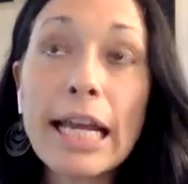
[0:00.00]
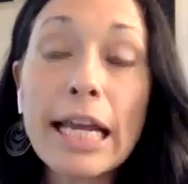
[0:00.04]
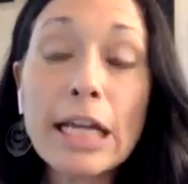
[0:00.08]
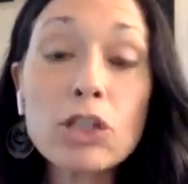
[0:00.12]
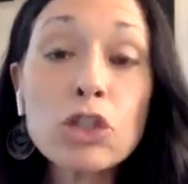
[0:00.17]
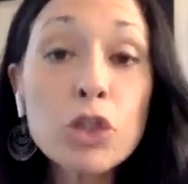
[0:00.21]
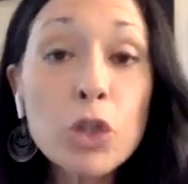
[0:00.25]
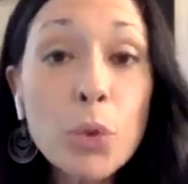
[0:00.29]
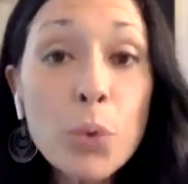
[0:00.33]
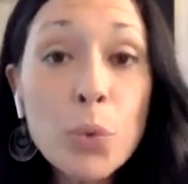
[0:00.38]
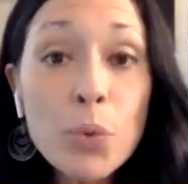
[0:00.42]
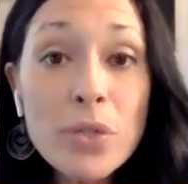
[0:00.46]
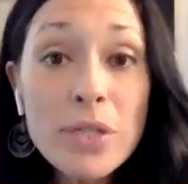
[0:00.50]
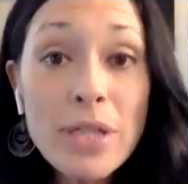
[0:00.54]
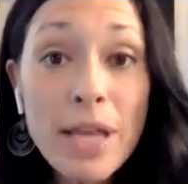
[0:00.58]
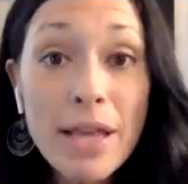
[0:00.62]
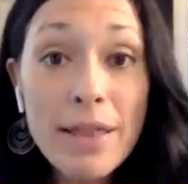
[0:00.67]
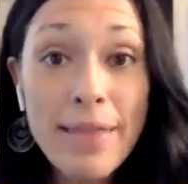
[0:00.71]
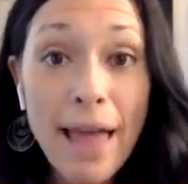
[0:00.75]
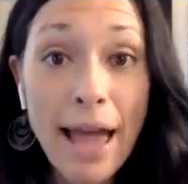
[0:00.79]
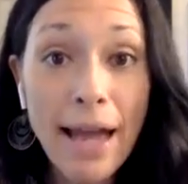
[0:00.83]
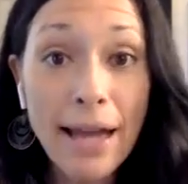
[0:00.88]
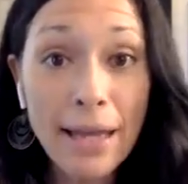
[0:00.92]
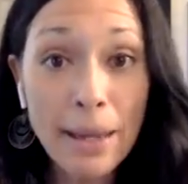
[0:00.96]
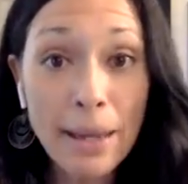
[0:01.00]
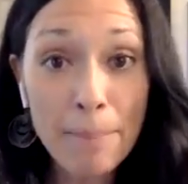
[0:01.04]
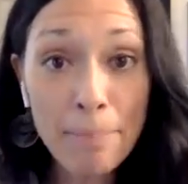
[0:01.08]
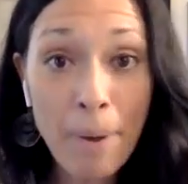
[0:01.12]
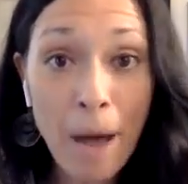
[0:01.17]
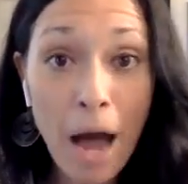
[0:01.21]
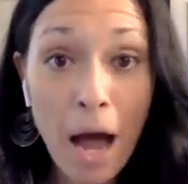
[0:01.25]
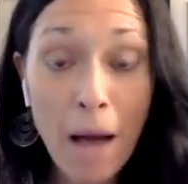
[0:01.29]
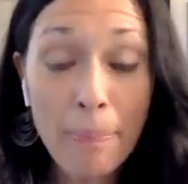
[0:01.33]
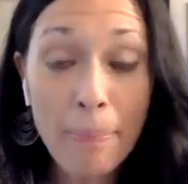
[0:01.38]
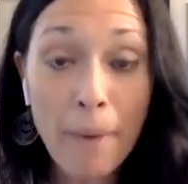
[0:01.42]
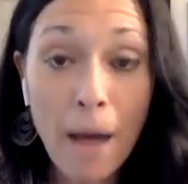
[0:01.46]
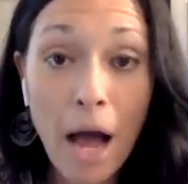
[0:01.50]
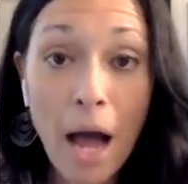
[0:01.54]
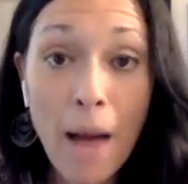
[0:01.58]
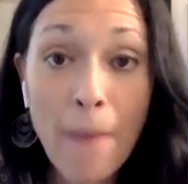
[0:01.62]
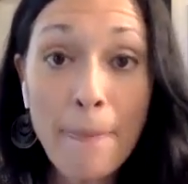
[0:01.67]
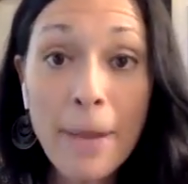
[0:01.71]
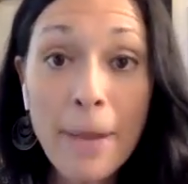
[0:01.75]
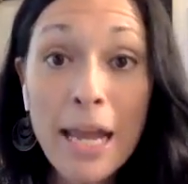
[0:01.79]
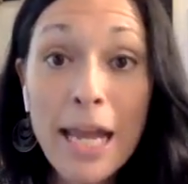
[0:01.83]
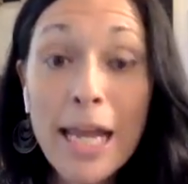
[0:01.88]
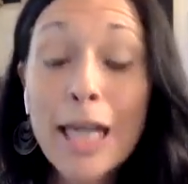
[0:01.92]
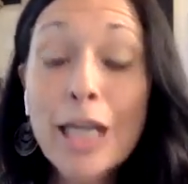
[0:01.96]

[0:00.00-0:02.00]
issues that can pop up